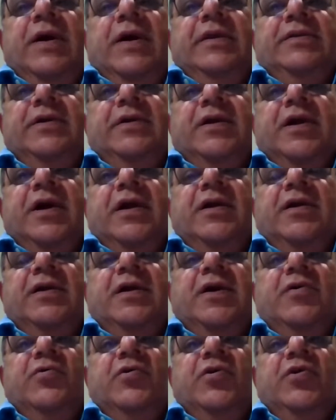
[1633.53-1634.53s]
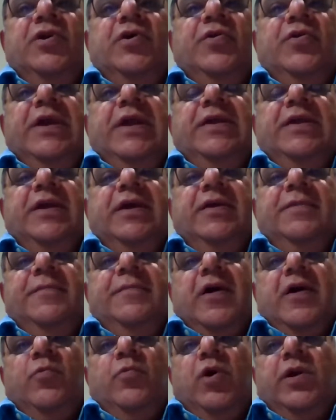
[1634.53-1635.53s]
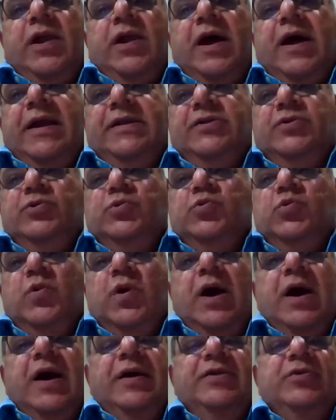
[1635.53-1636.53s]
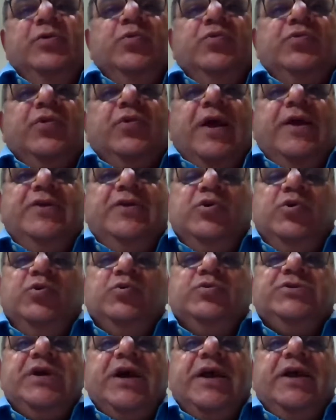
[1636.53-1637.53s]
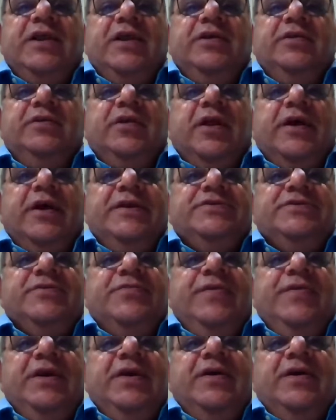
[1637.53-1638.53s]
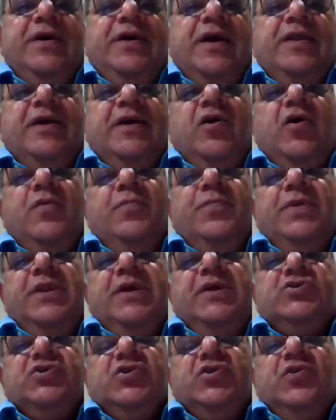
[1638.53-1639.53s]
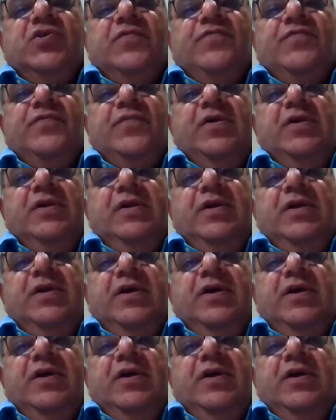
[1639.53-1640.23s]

you either cut down on your eating. What I do try to do cycling thrice a week and a combination of